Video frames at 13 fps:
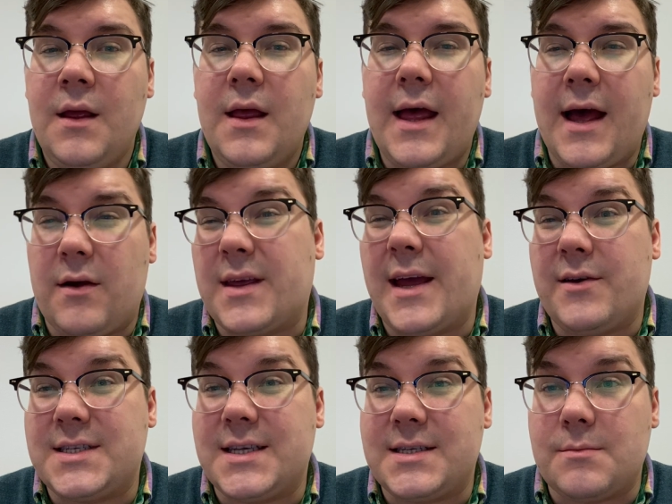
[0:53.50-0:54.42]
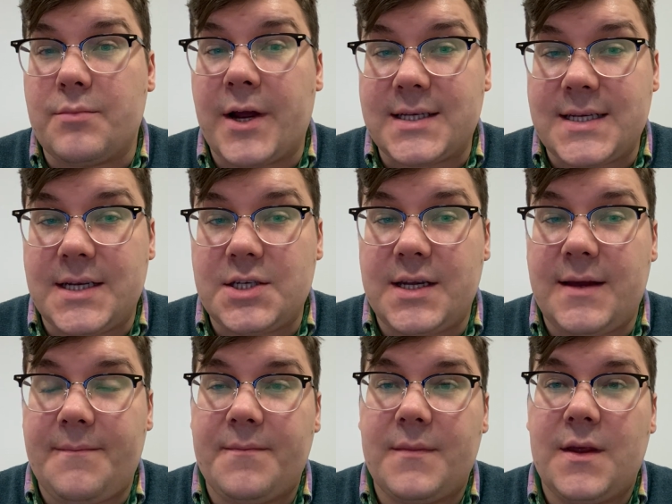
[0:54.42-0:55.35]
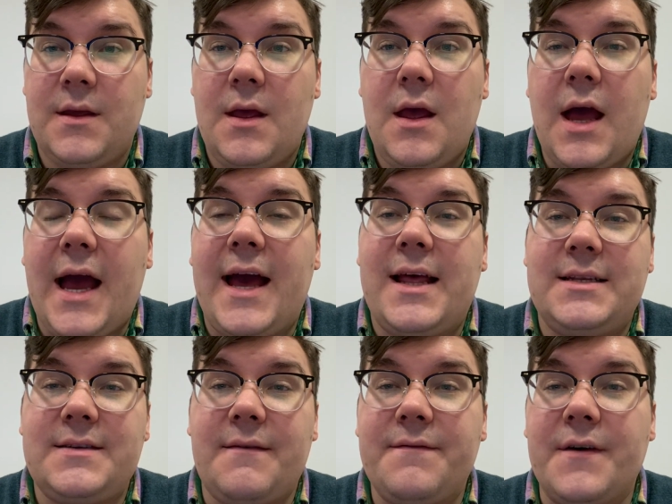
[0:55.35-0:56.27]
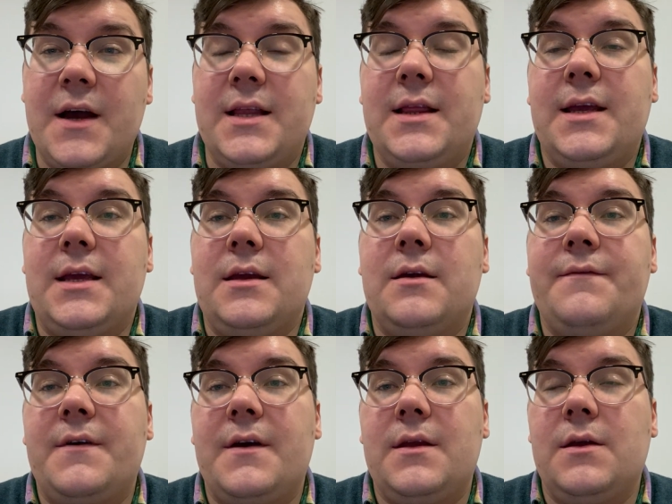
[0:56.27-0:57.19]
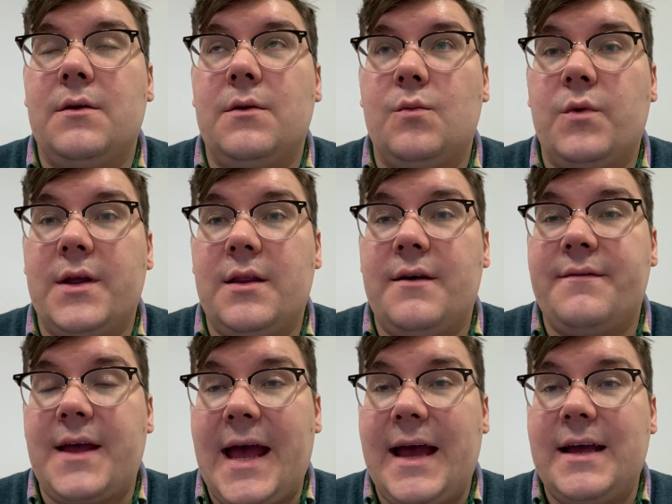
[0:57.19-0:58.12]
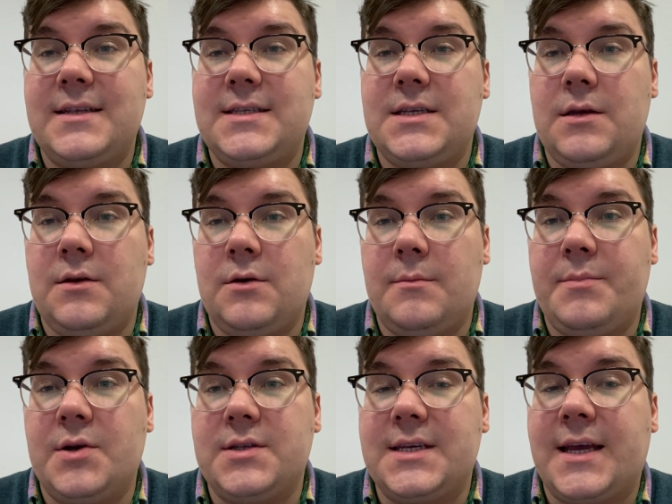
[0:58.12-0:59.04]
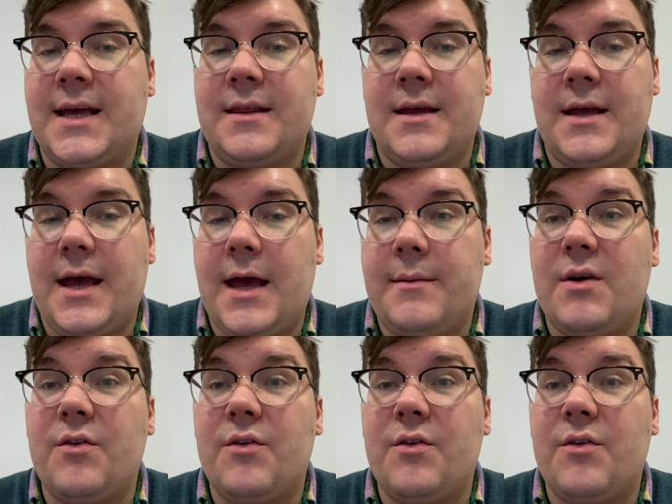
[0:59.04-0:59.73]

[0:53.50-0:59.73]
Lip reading: Healthcare Assistant Practitioner. And finally, you will have had to put together a